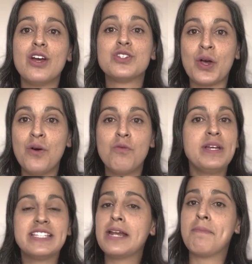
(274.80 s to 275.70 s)
so we
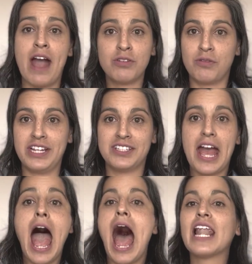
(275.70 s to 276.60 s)
set boundaries,
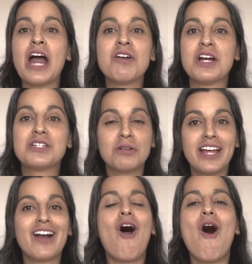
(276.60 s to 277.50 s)
allowing her to
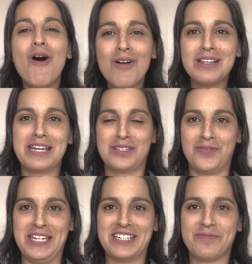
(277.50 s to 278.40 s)
lick only his
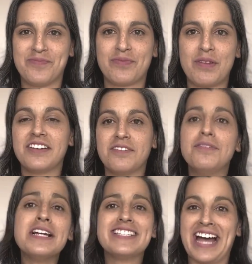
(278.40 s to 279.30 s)
feet.
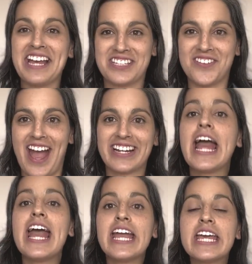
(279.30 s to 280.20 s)
Fun science fact,
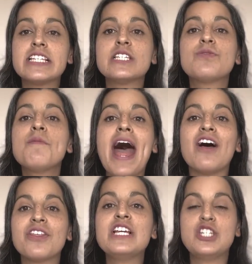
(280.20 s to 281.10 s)
kisses from
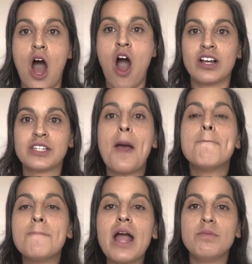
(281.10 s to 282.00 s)
healthy dogs
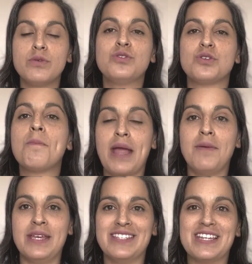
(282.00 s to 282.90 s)
might boost your
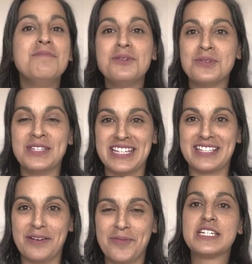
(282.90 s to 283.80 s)
baby's immune
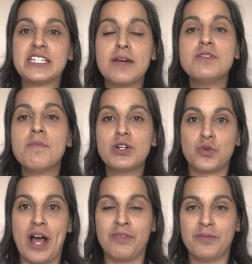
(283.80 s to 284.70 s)
system. Tip number
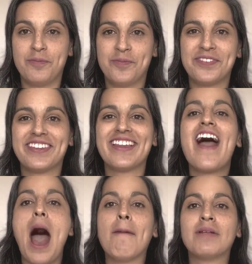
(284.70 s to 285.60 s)
12,
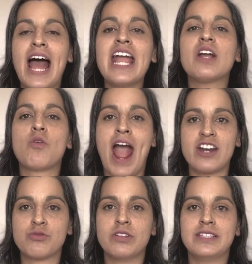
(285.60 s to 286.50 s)
apply
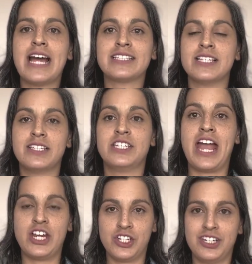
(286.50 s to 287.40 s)
gradual
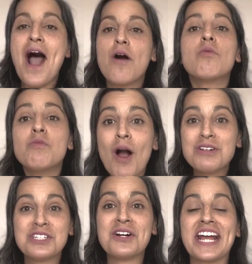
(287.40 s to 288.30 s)
desensitization. When Rocco
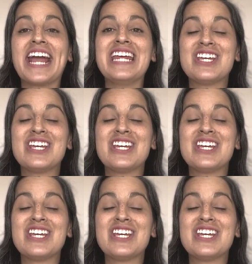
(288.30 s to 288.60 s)
started getting